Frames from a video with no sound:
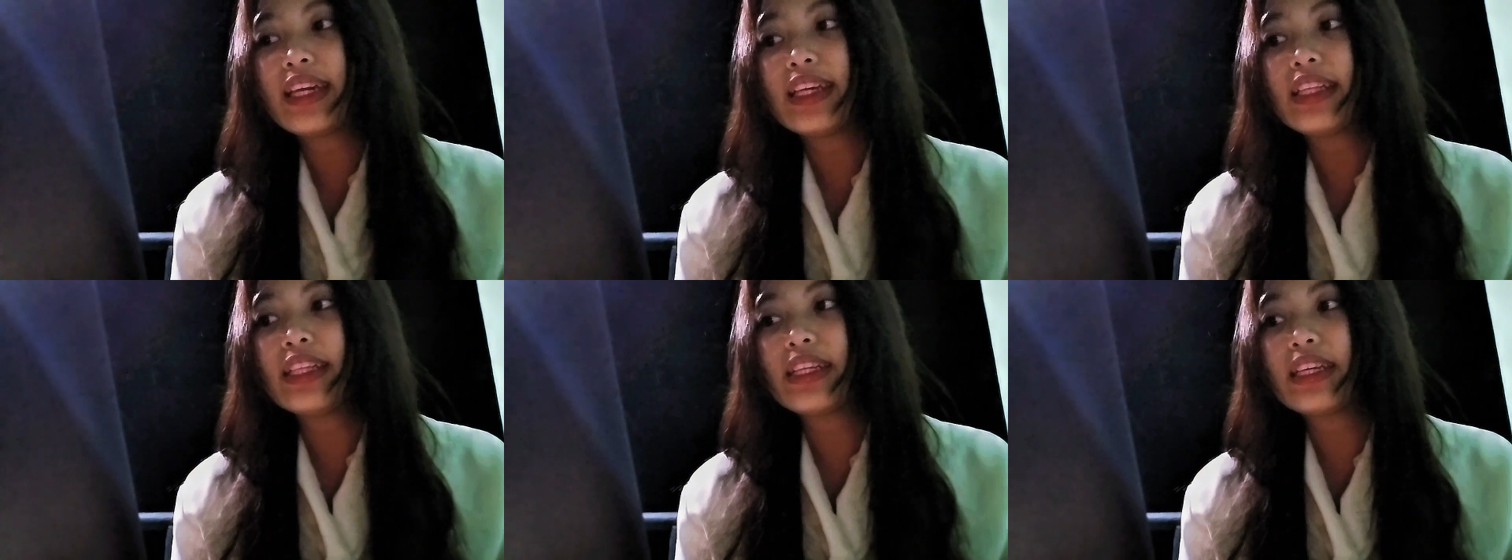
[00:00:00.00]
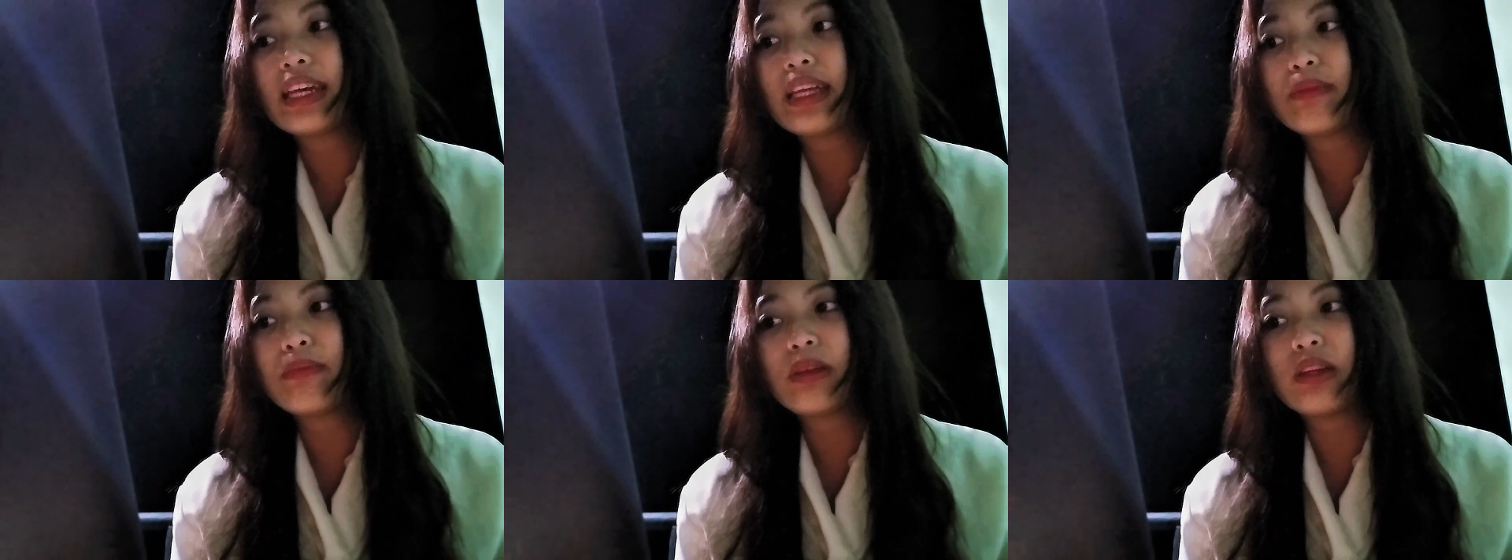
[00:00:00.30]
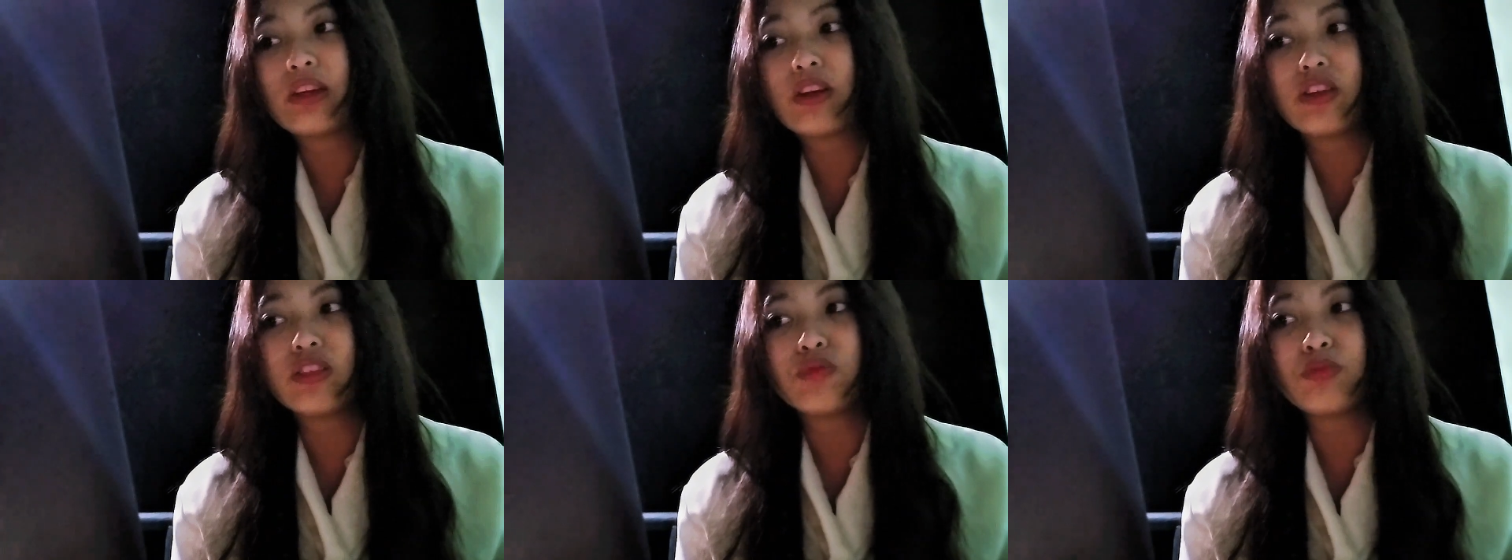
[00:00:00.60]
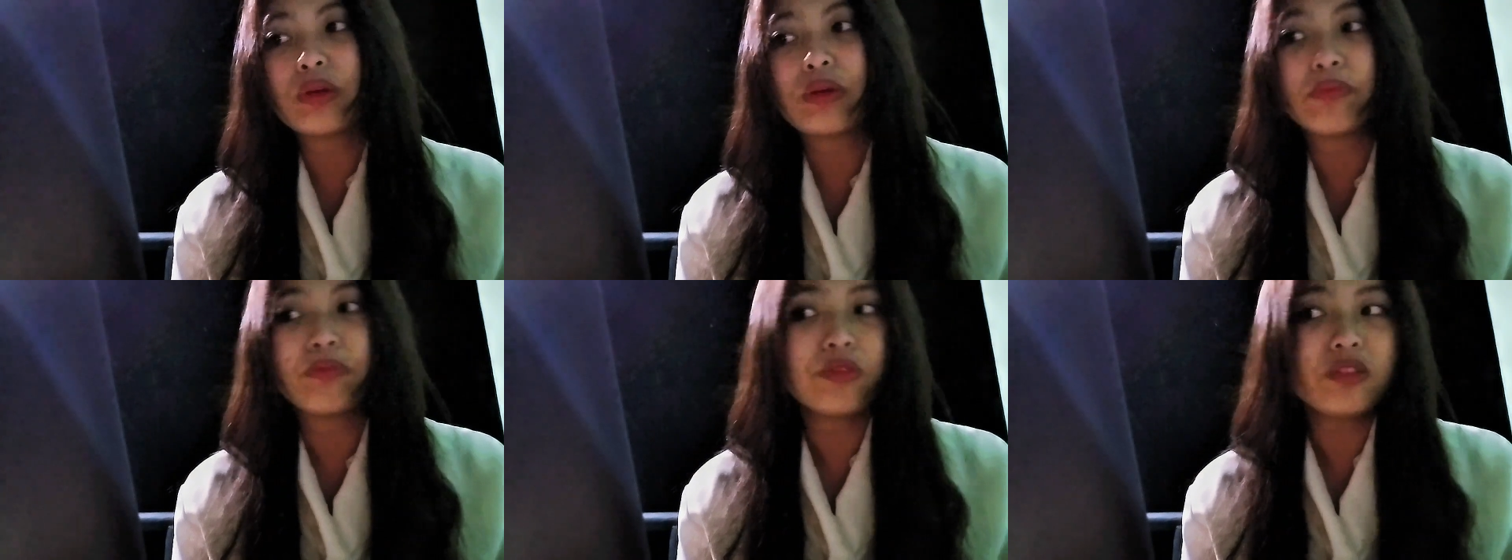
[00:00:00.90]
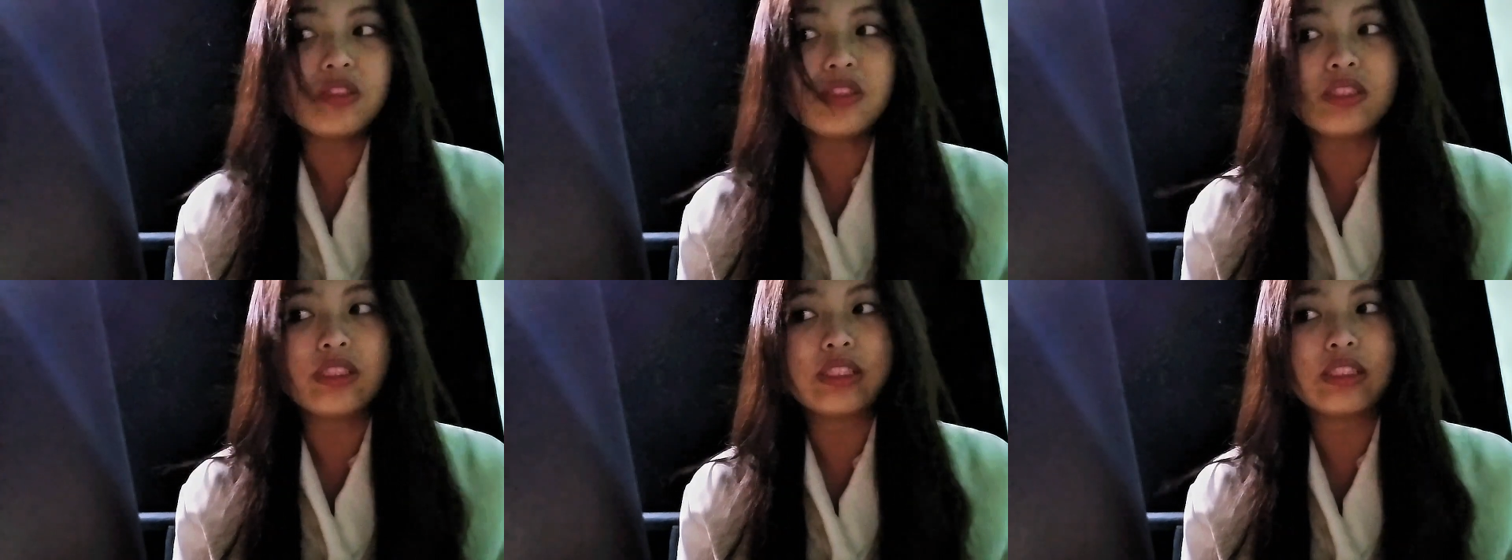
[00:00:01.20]
It can be caused by
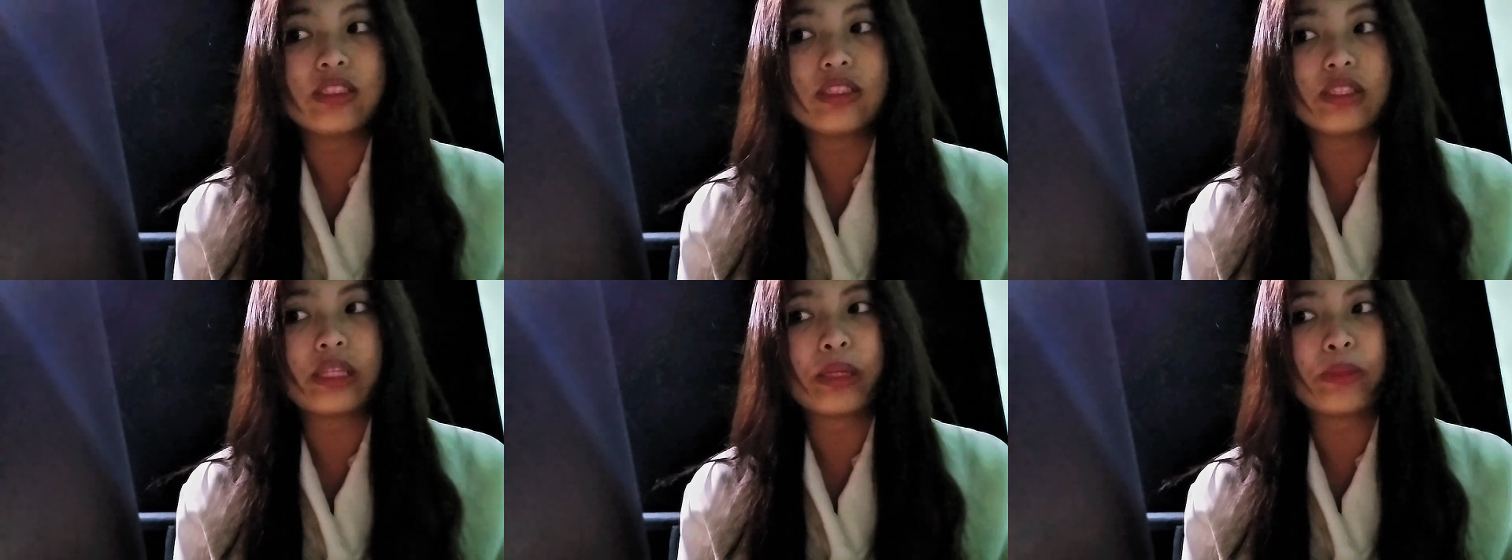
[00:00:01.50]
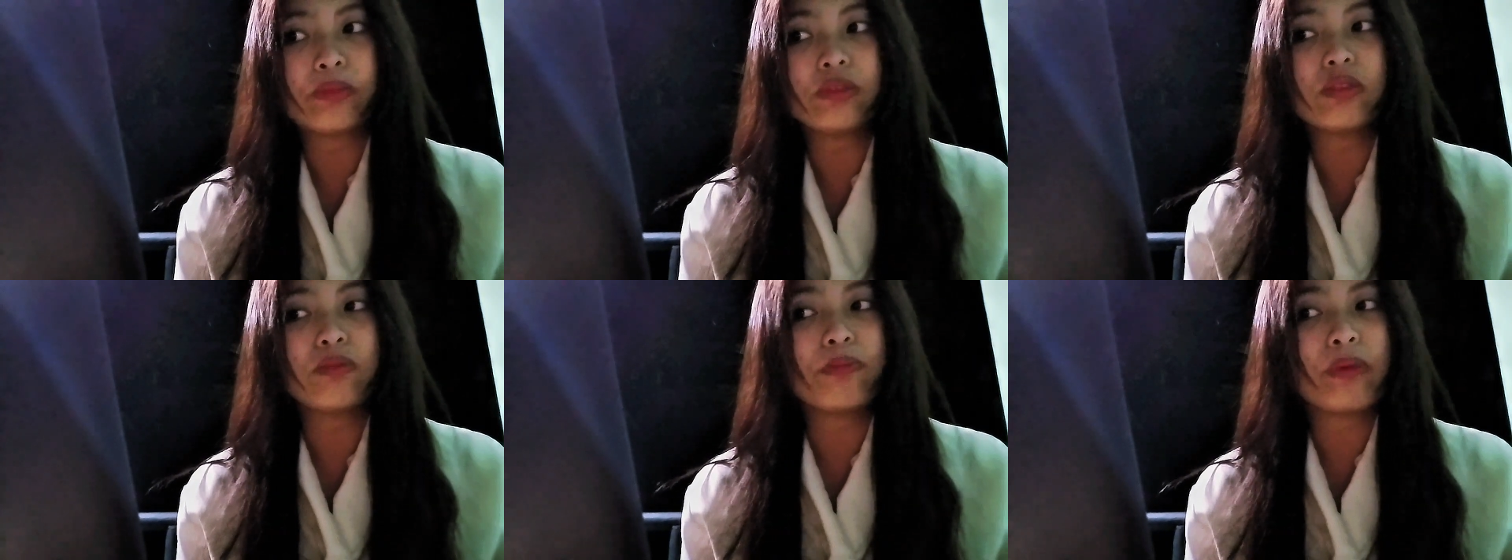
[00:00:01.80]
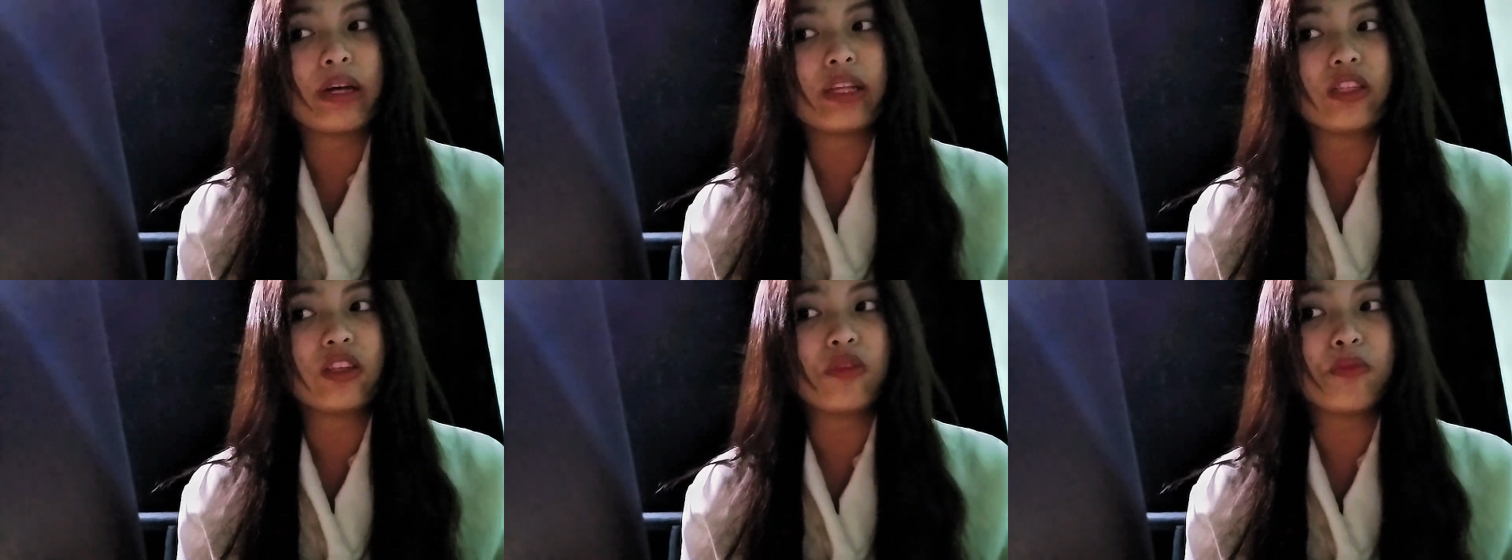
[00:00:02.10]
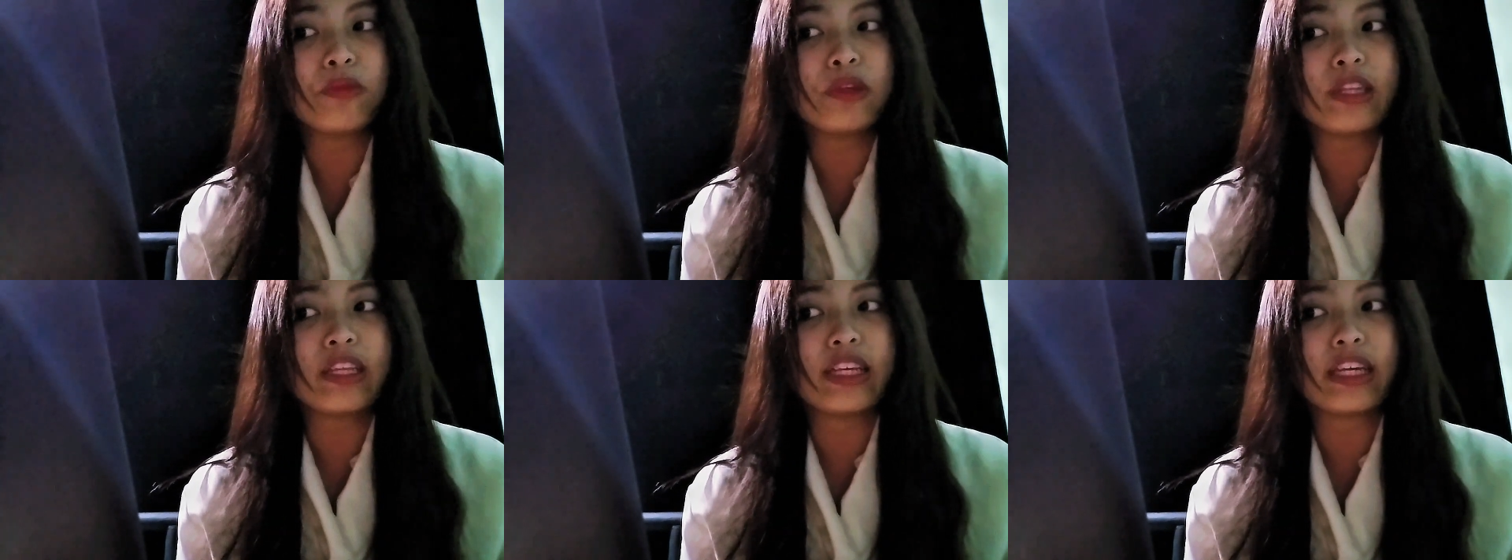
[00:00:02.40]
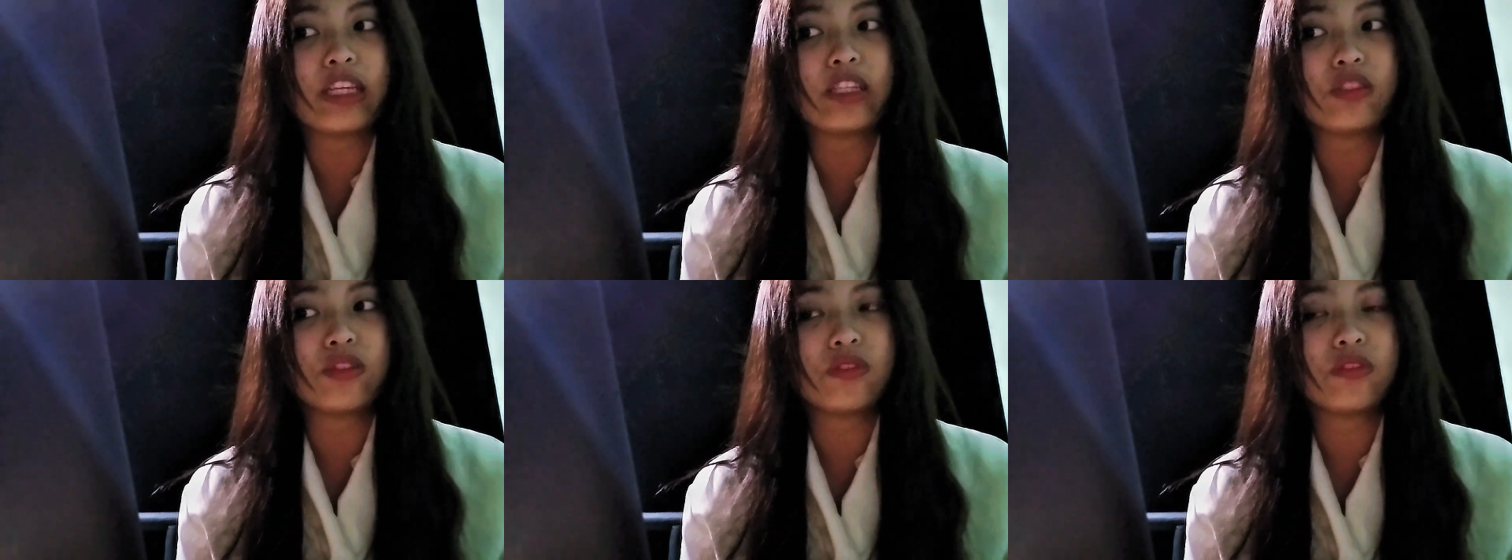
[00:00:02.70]
poor systems, bad
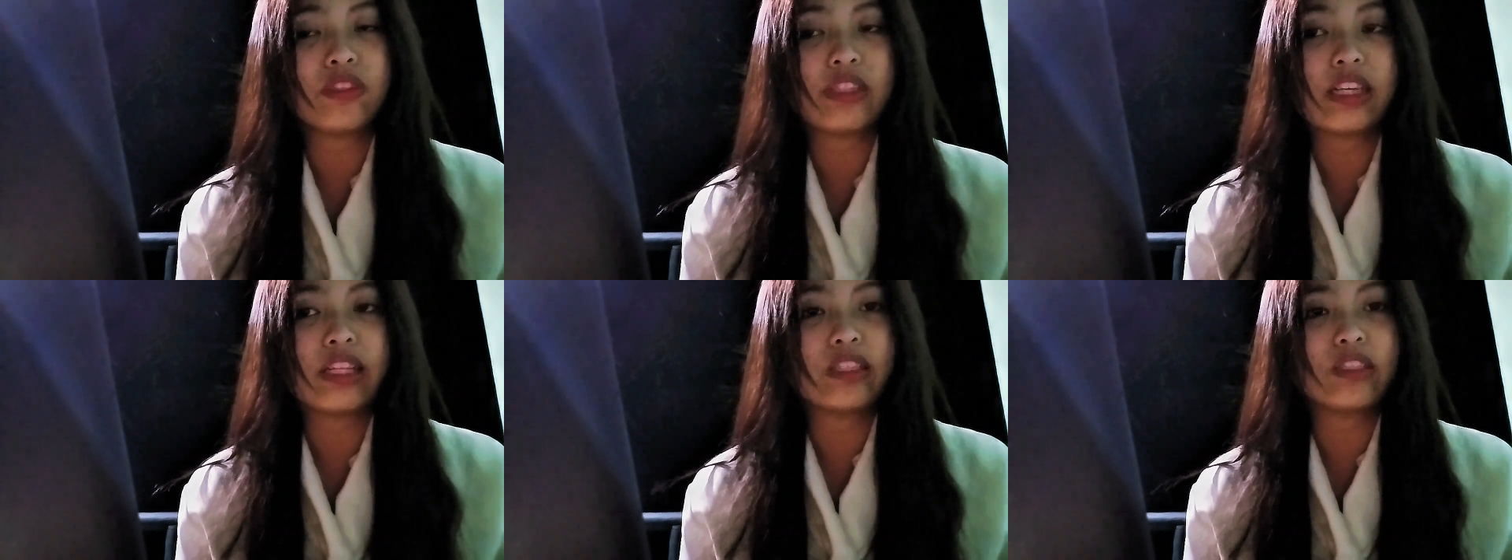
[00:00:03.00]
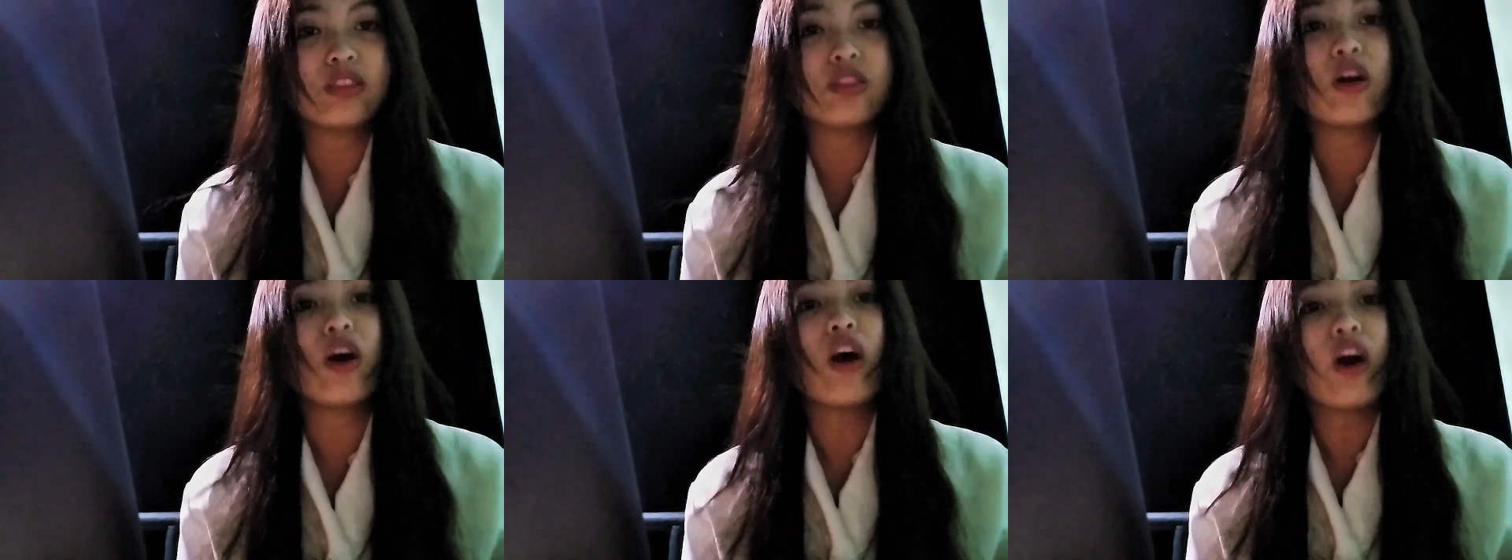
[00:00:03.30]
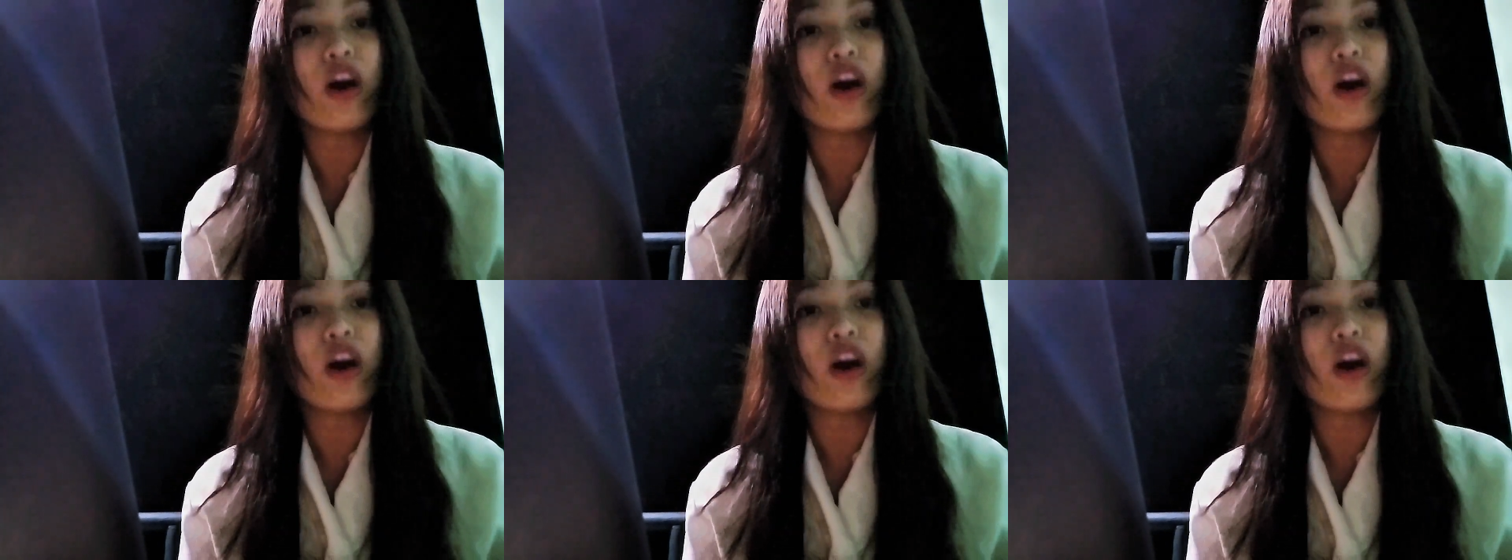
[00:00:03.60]
communication skills,